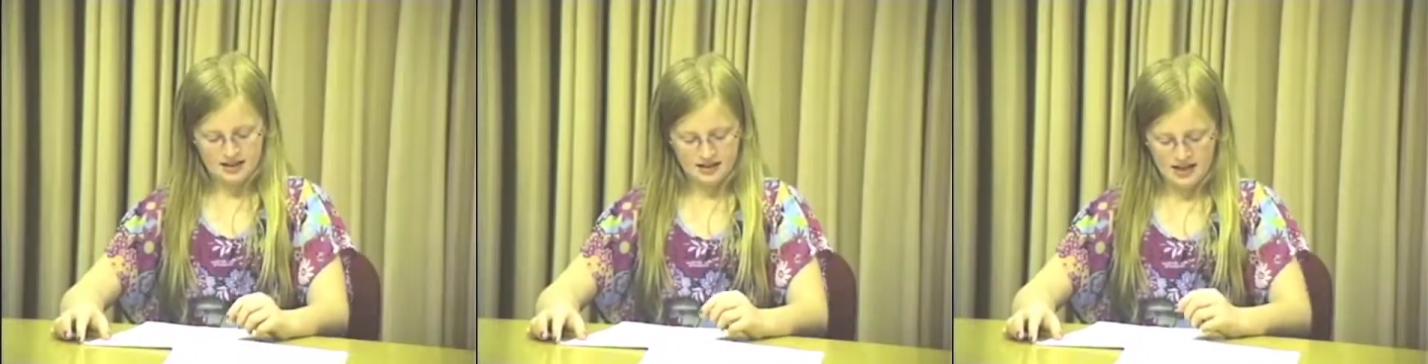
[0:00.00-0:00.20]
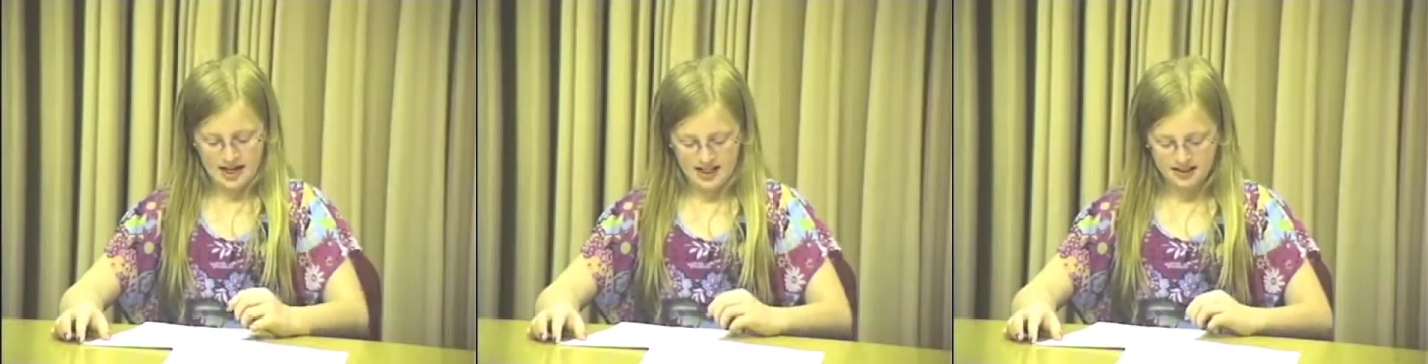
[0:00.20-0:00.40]

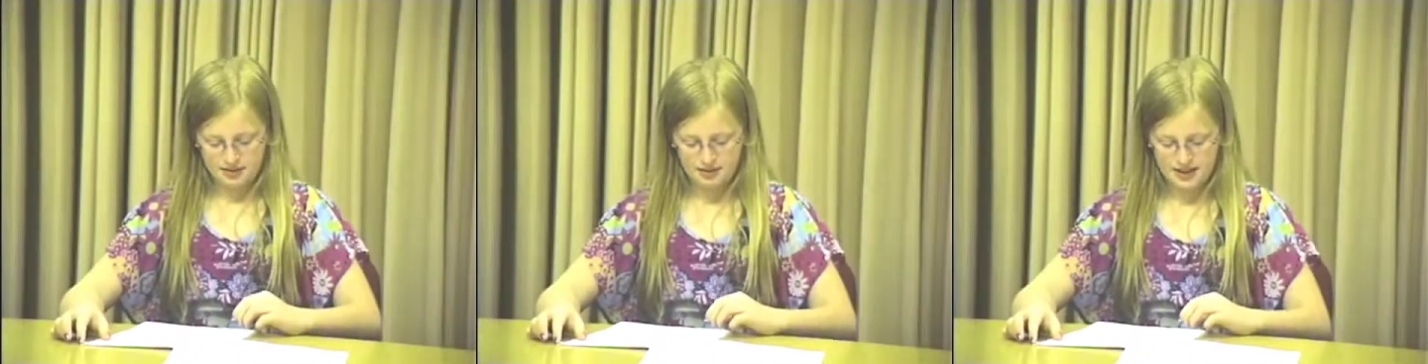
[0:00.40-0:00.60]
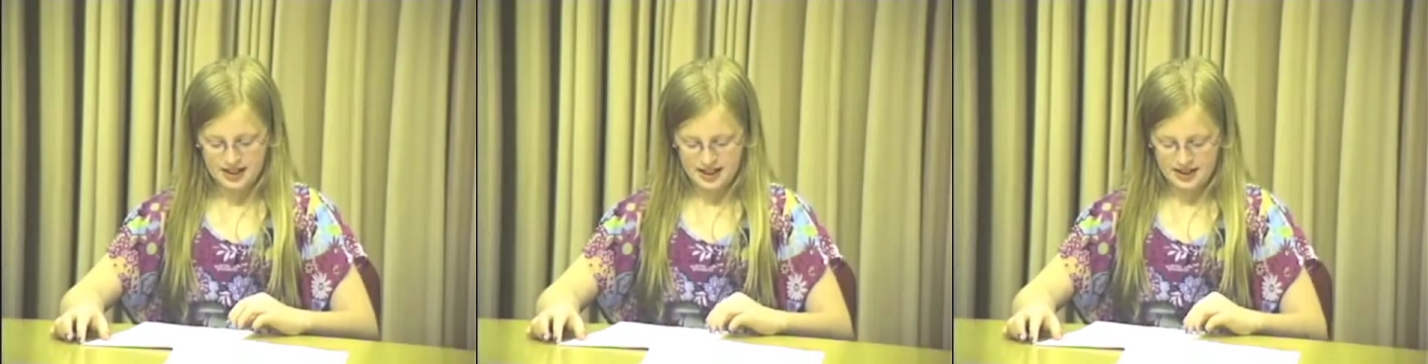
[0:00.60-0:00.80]
Last
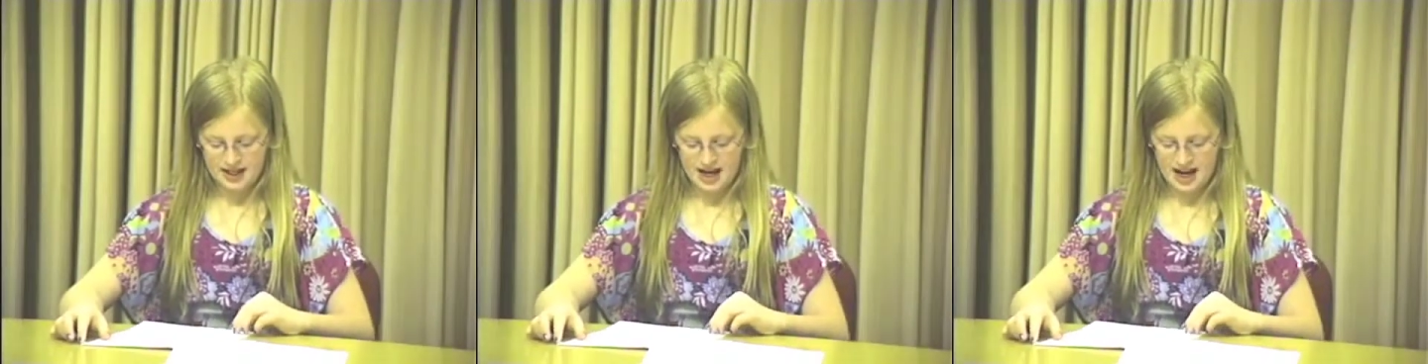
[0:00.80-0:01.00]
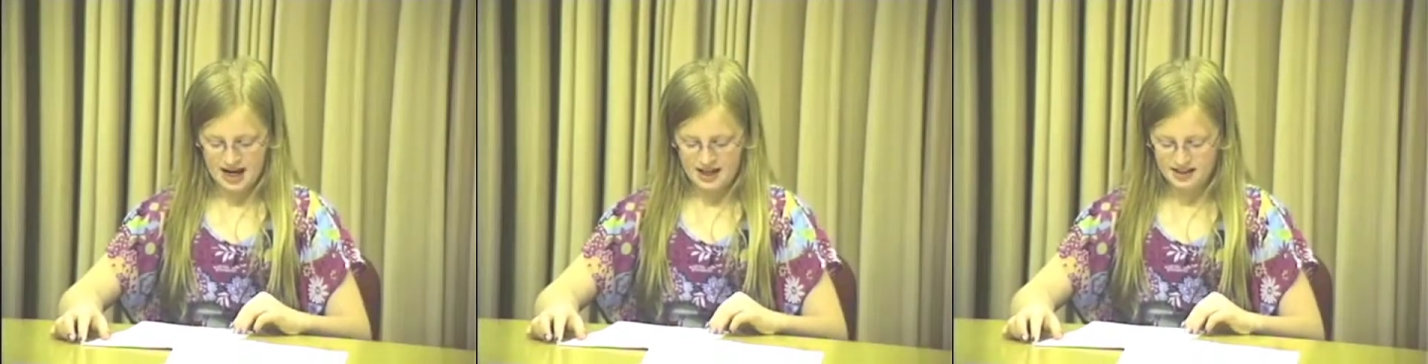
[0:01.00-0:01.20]
weekend,
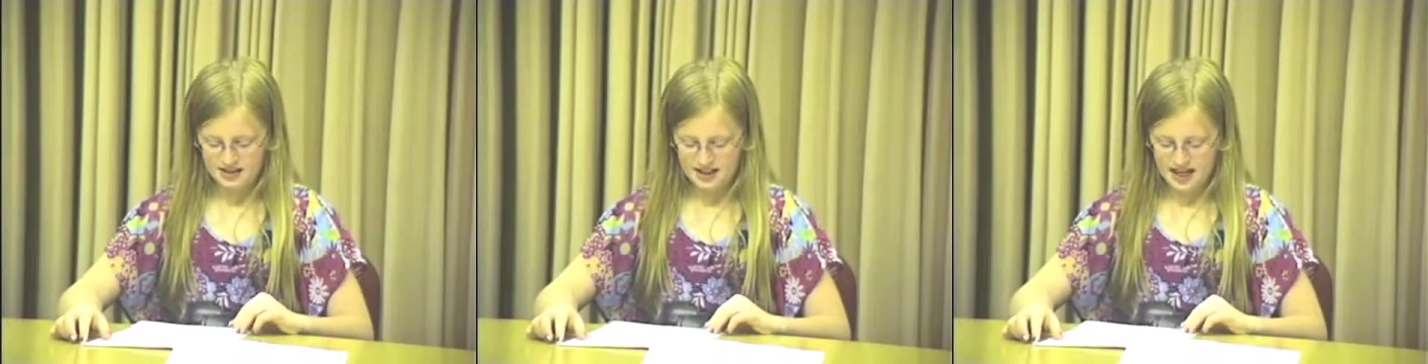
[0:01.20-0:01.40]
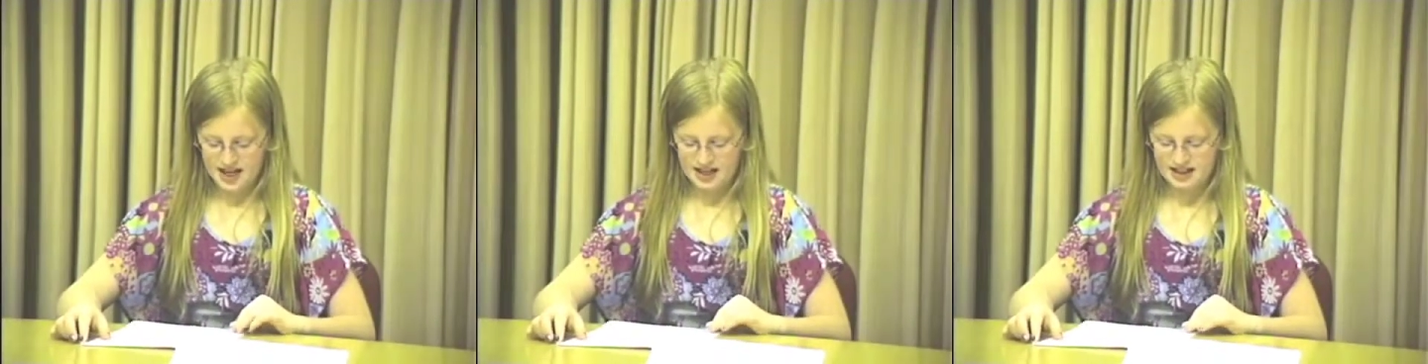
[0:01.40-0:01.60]
the
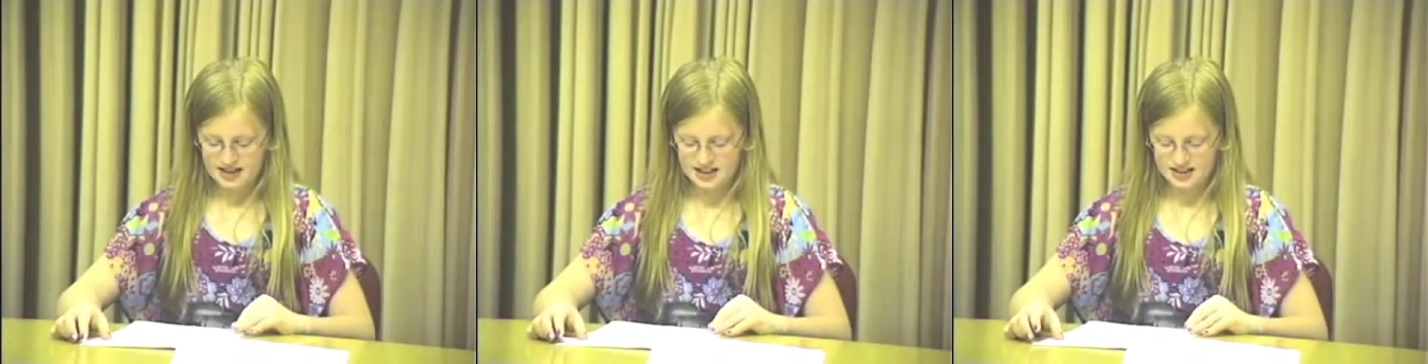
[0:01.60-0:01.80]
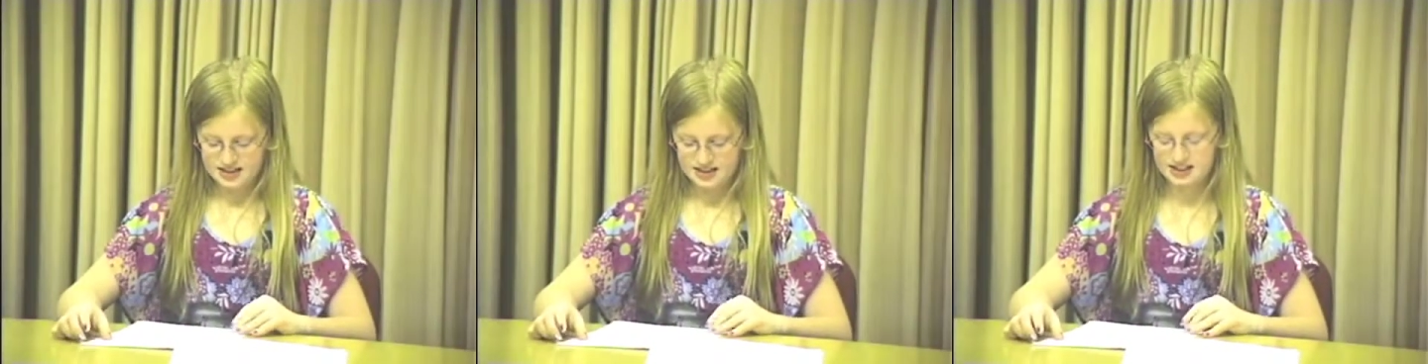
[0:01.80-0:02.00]
ASA
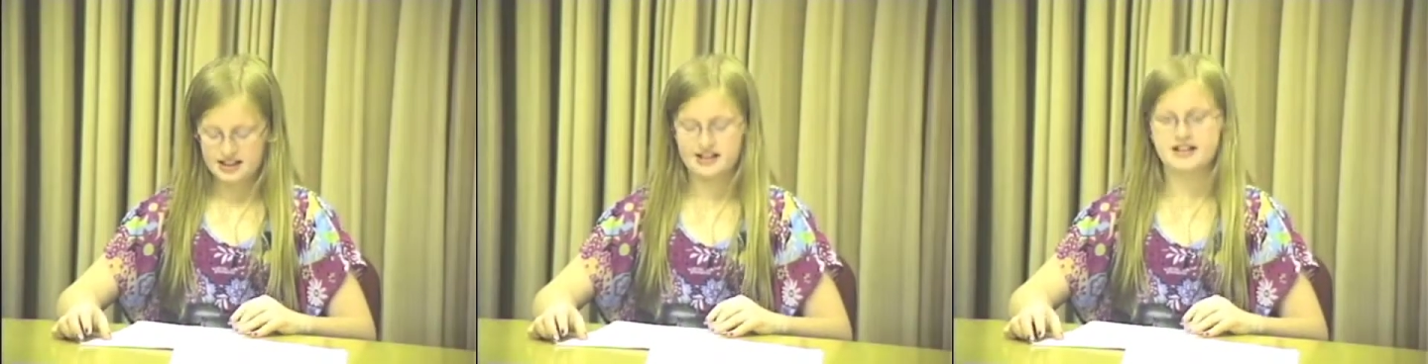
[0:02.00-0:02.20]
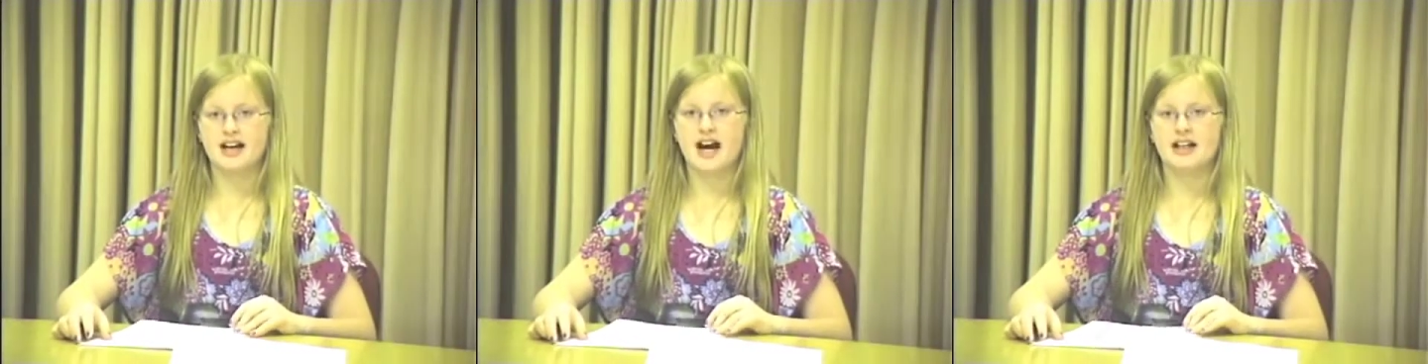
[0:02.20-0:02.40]
conducted
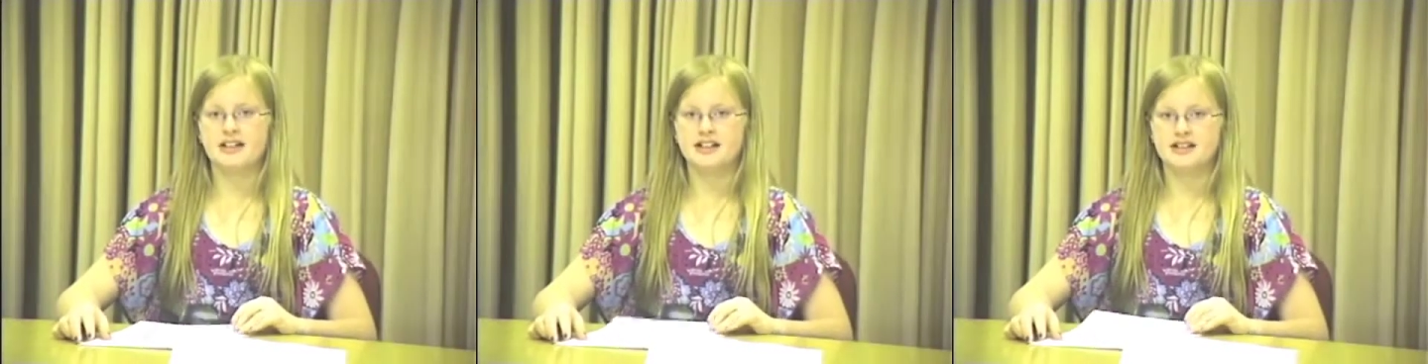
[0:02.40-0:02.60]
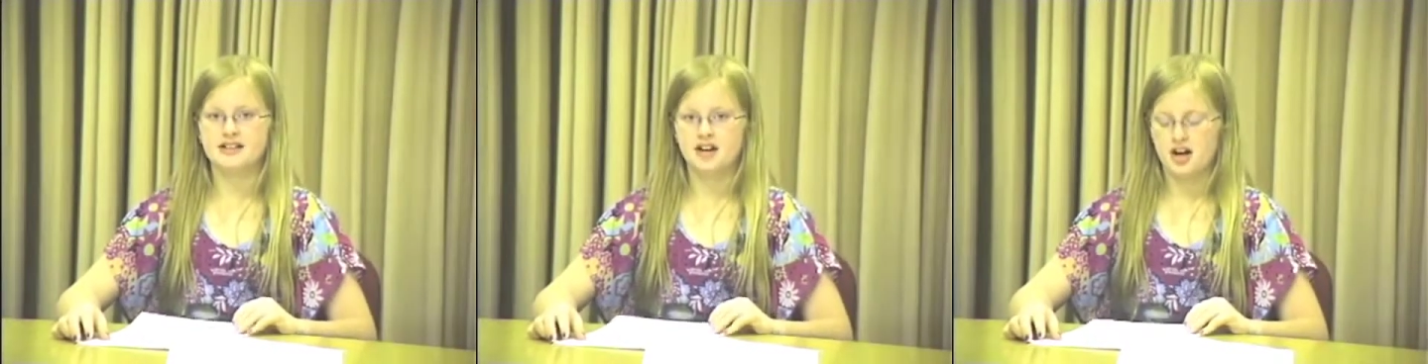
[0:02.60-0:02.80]
a
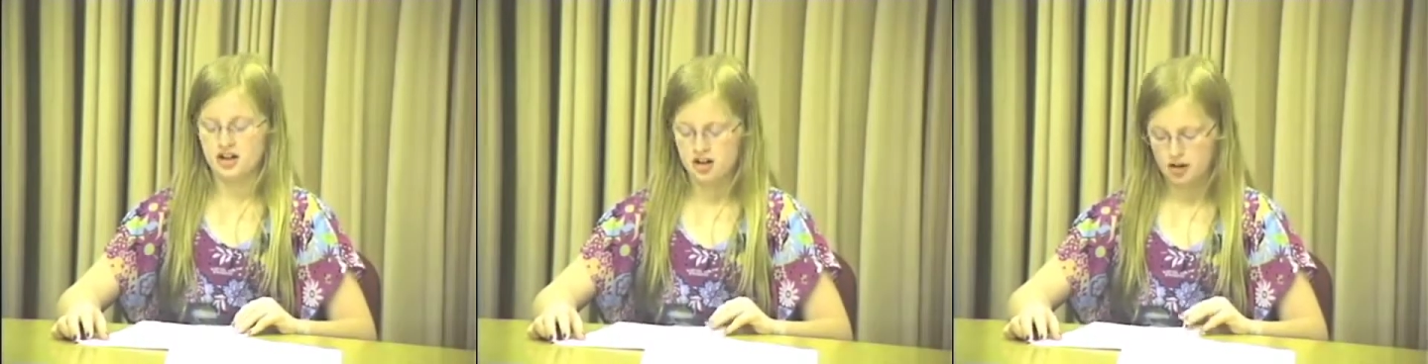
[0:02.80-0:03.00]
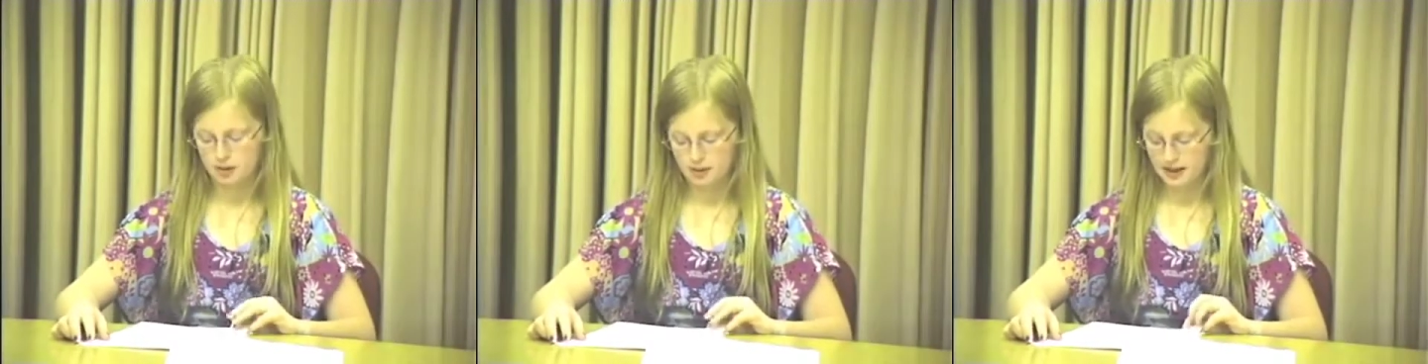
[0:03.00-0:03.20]
silent
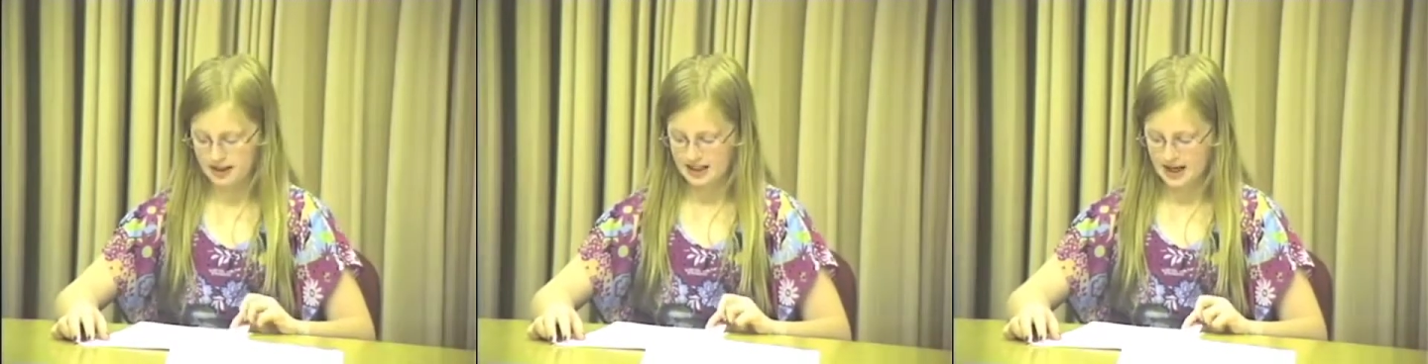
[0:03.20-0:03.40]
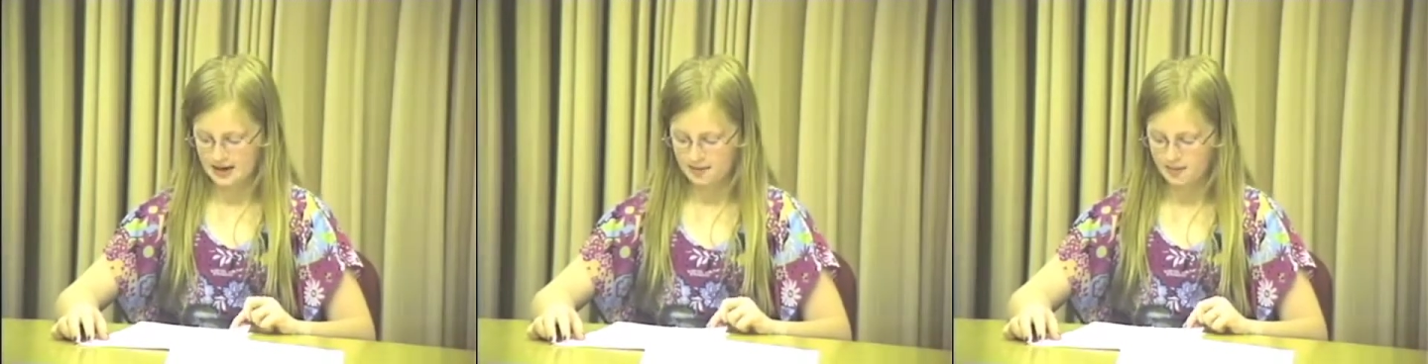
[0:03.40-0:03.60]
soccer
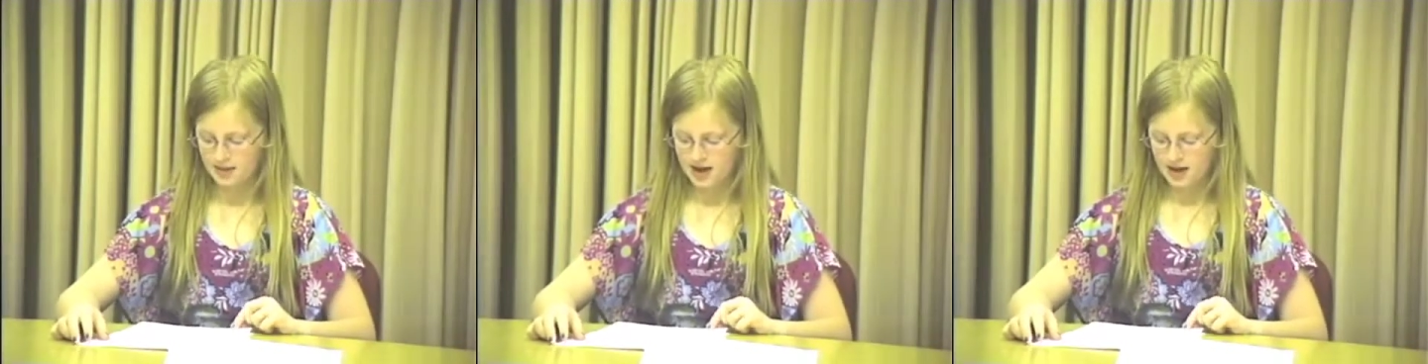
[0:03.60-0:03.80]
weekend